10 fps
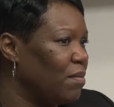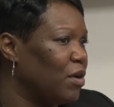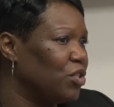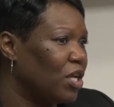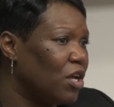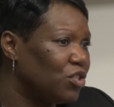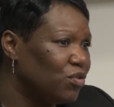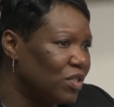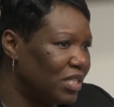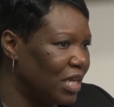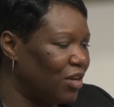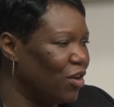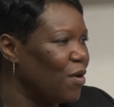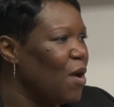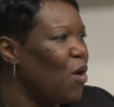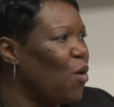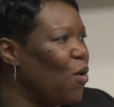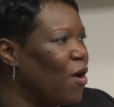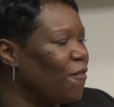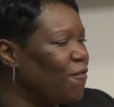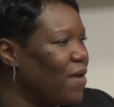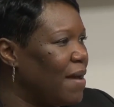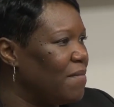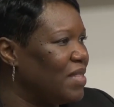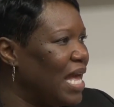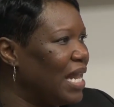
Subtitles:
or the Multicultural Center or from the